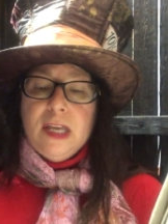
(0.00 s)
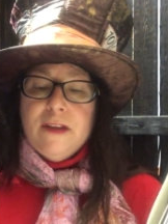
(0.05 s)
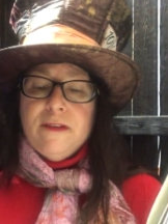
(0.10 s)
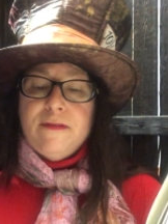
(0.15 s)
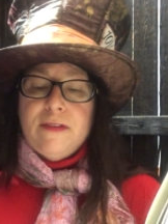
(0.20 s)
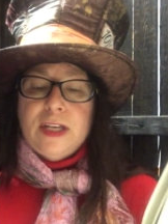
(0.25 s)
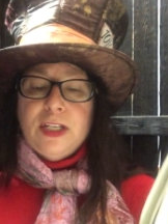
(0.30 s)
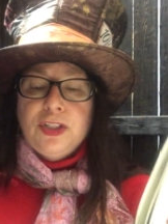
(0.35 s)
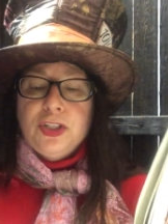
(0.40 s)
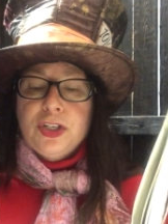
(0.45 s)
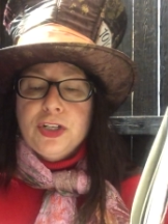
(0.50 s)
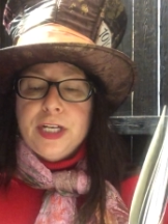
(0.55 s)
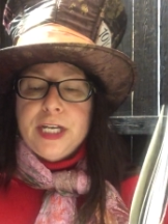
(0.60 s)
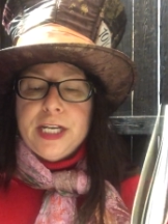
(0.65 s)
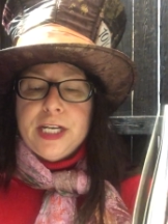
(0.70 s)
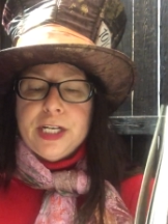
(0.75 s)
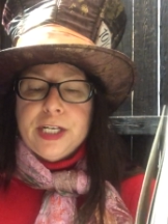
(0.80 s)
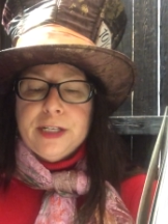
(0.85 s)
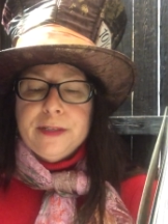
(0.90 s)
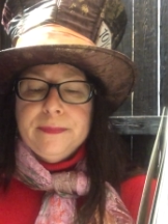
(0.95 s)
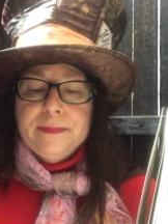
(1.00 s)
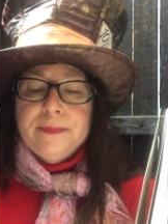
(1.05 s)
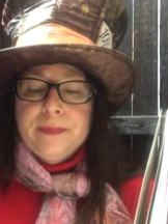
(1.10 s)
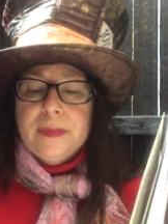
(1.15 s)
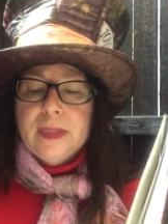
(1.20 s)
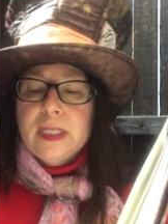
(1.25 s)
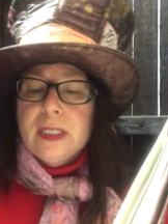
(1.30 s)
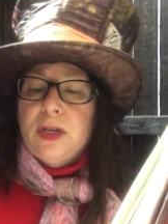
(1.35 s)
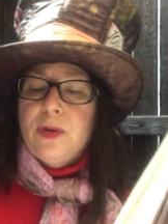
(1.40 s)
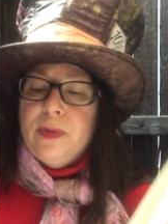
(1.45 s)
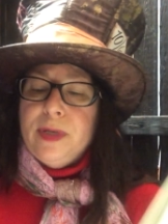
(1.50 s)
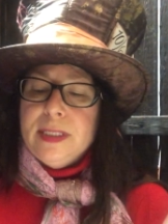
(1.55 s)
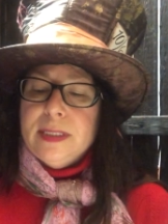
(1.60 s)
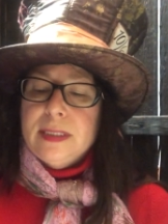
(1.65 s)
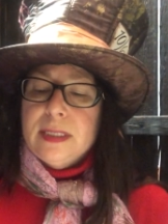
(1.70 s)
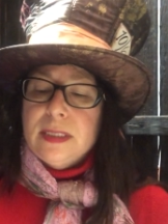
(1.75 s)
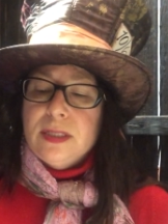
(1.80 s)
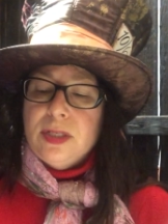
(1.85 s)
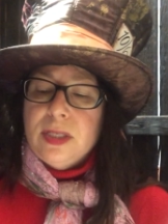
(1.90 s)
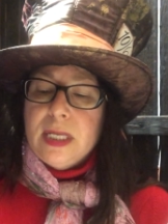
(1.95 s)
Fetch her here, the Queen
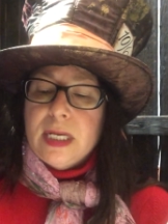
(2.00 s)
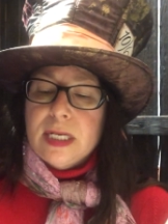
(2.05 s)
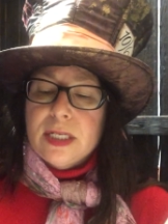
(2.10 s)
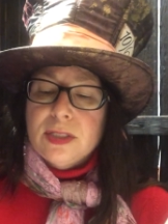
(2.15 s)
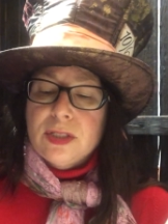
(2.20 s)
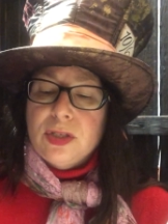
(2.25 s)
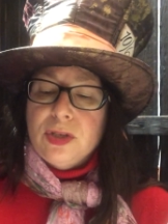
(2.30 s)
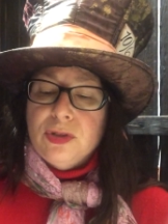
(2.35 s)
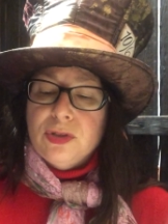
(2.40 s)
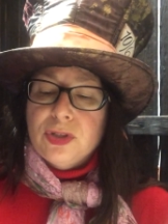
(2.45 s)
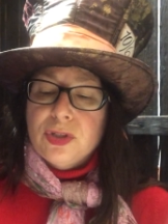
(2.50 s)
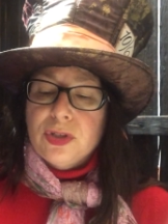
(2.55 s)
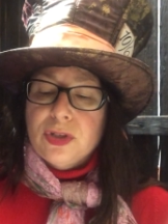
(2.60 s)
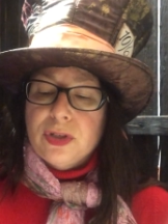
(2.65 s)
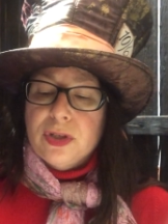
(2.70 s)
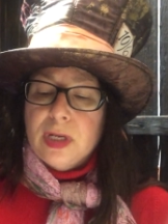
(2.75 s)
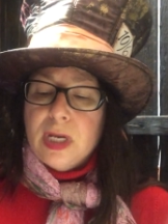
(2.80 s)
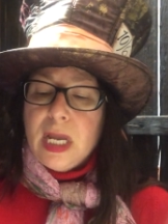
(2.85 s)
said to the executioner.